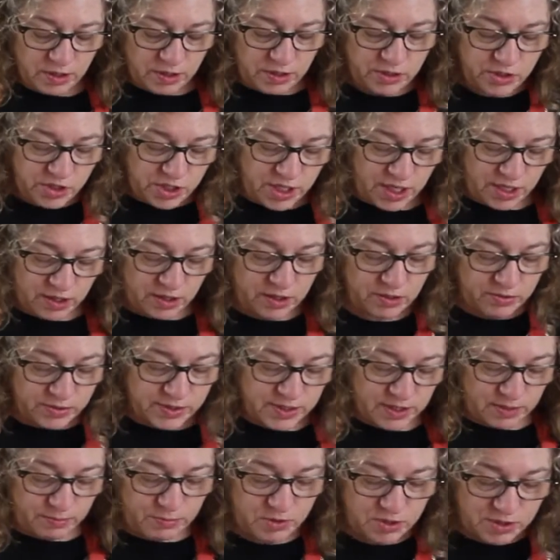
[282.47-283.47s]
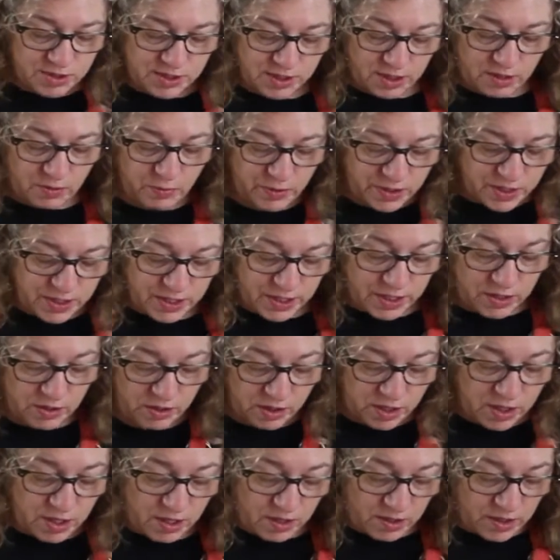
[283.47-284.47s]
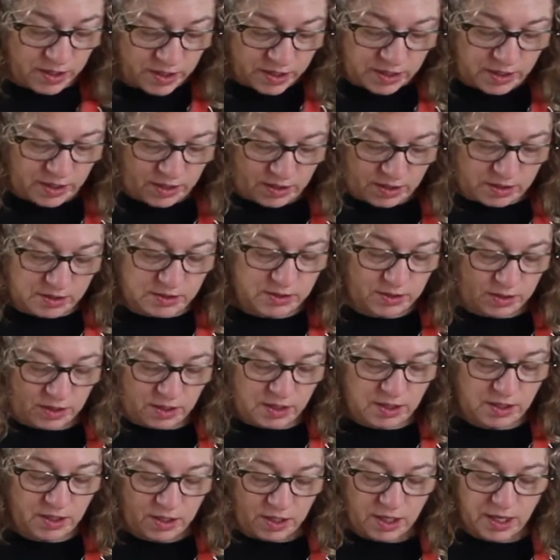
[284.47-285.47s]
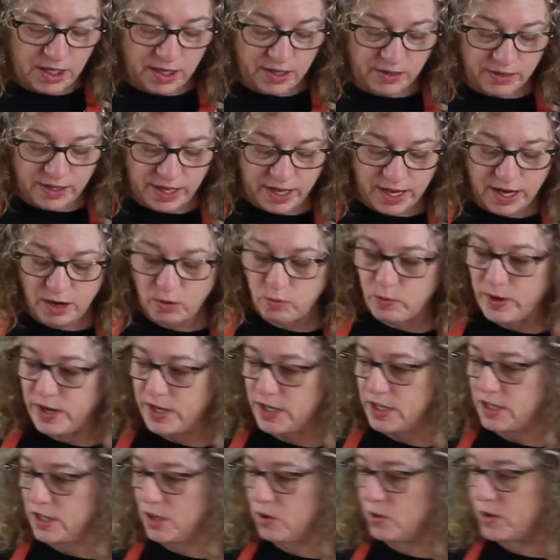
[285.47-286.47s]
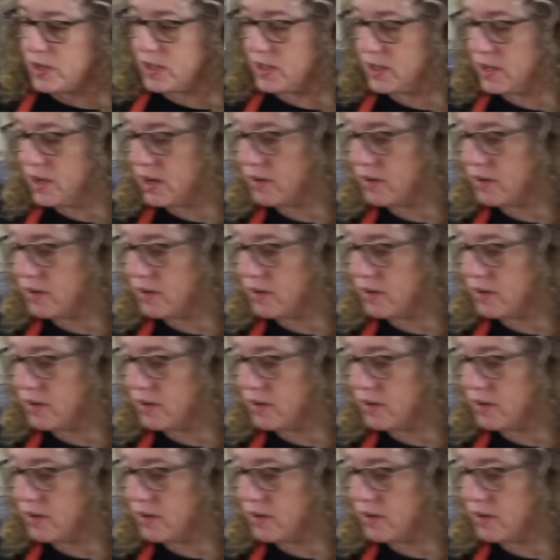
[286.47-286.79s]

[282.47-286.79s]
Shake those up just like we did our garlic, and they are ready to go into the